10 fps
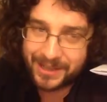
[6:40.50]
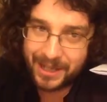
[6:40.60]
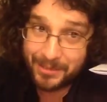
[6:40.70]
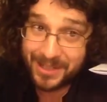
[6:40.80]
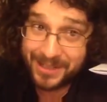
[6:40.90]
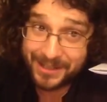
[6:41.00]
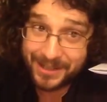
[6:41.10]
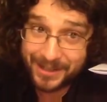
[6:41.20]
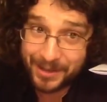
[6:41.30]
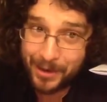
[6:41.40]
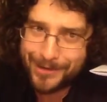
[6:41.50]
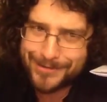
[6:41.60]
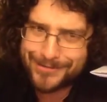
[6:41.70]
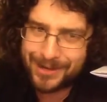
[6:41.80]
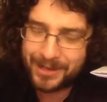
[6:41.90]
Like me,
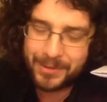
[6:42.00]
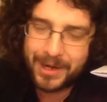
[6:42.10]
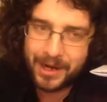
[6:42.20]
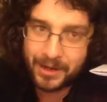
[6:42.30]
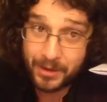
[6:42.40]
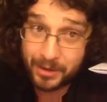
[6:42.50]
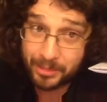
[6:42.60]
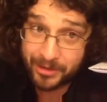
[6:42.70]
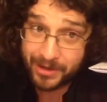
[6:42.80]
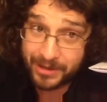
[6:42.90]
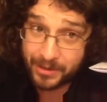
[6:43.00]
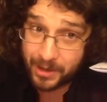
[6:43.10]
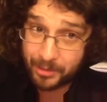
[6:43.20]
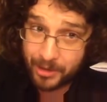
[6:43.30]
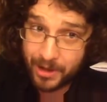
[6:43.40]
I don't own a beret,
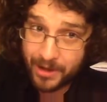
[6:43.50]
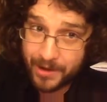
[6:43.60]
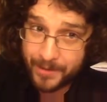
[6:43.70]
but